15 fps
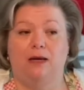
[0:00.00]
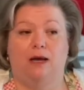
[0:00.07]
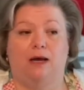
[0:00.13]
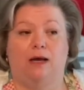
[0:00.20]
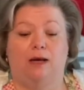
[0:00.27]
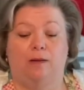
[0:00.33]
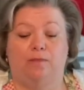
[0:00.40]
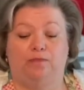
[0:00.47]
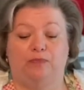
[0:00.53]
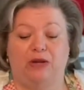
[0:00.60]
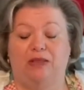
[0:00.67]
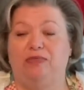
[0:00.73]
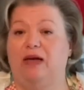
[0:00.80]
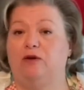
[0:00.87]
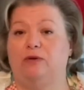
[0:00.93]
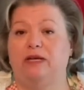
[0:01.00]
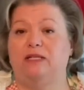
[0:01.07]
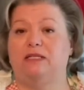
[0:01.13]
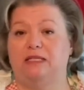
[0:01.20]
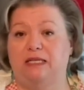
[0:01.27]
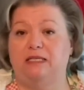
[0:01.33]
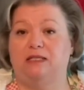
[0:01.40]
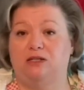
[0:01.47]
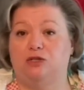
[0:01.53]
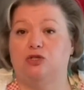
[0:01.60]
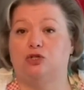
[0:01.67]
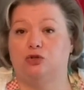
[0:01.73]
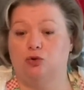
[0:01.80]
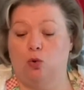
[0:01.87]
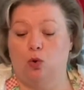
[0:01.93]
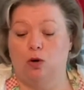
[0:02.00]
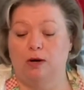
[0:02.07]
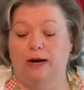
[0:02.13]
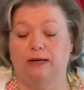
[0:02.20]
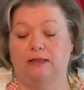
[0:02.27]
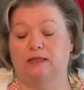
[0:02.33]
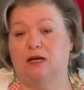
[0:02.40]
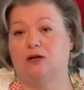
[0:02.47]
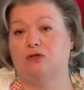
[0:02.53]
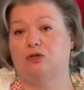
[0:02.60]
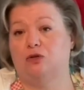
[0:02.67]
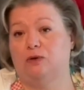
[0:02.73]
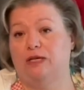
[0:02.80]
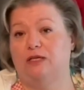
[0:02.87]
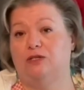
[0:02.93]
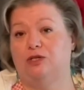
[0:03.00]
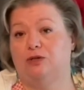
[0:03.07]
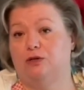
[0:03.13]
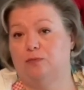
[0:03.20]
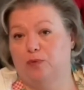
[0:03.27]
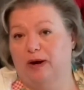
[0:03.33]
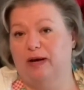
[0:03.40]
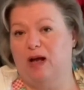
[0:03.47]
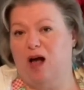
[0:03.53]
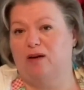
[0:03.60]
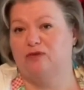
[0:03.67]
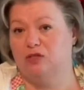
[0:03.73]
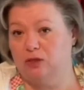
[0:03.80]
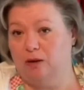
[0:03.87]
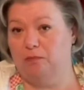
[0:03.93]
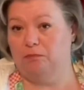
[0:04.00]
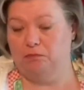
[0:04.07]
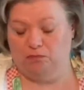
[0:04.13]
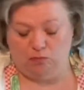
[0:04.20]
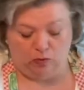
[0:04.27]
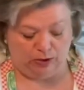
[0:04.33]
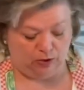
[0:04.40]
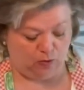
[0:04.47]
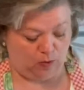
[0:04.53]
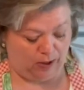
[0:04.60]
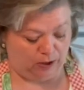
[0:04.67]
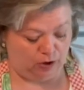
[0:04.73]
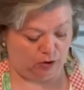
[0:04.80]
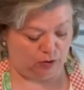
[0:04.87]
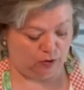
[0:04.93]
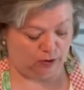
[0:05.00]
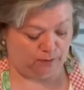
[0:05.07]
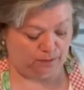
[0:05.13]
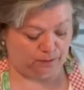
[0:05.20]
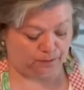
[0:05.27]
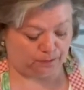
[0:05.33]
And that way it's easy to store, and it's also easier to break off some when you want to use them.